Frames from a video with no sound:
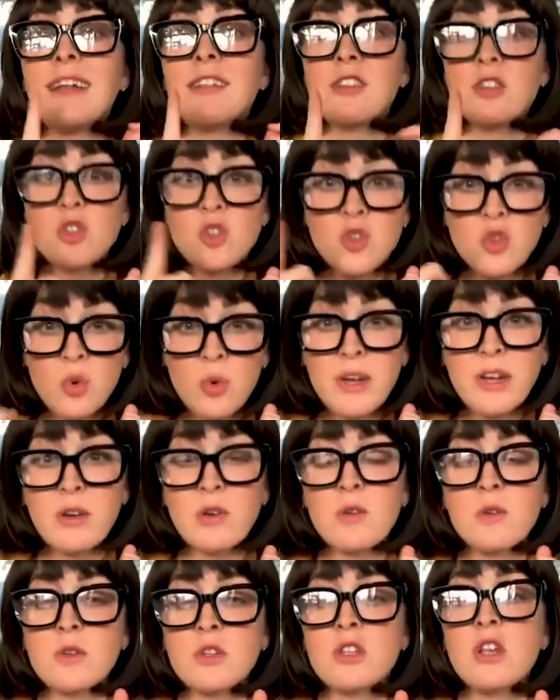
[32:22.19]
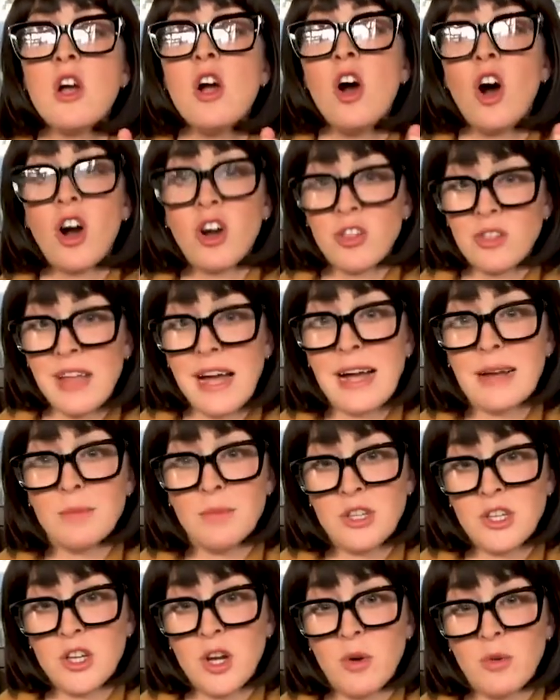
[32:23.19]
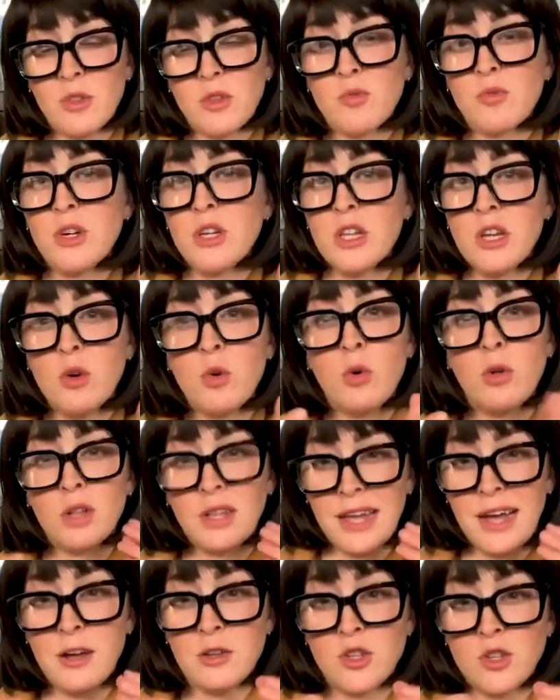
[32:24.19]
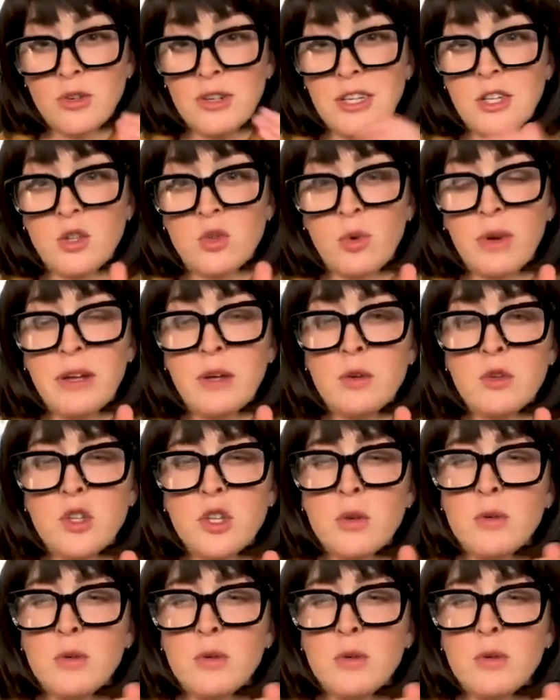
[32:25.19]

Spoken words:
And the soils are limestone, the really old calcareous soils.